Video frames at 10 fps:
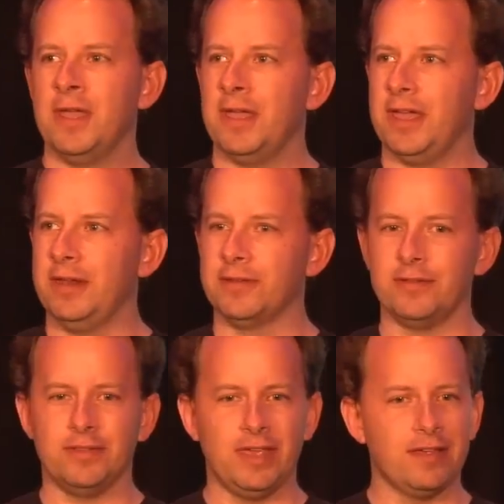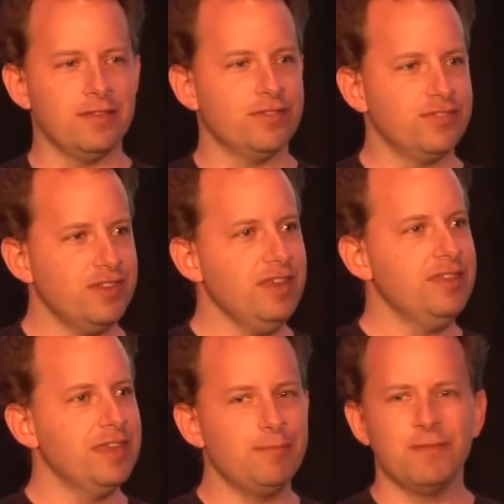And they can see
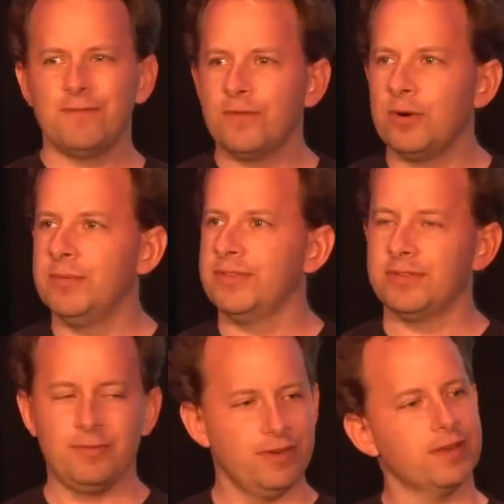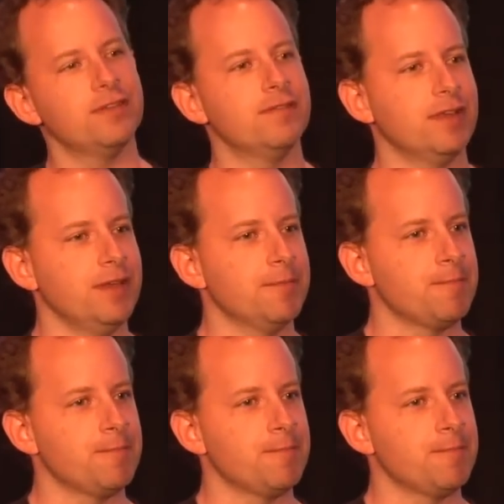their performance objectively.